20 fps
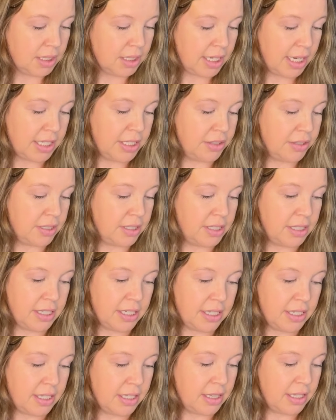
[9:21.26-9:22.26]
As you can
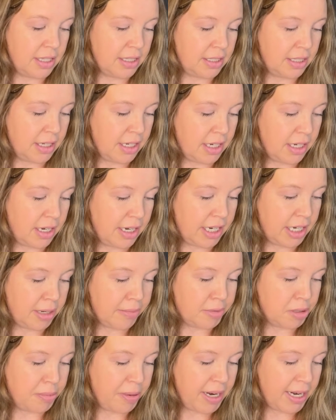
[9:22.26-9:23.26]
see, this item,
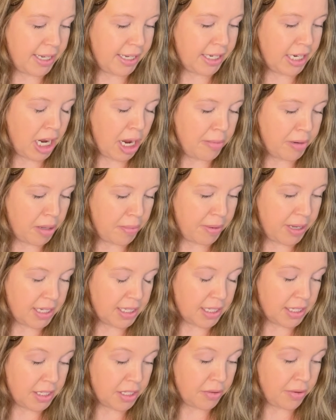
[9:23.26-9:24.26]
depending on how many
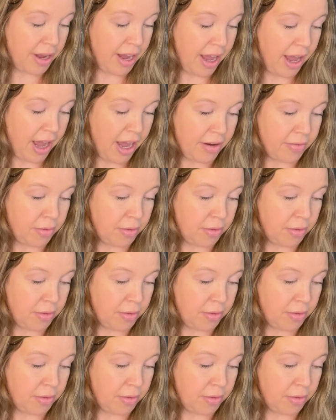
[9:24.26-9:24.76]
pieces you have,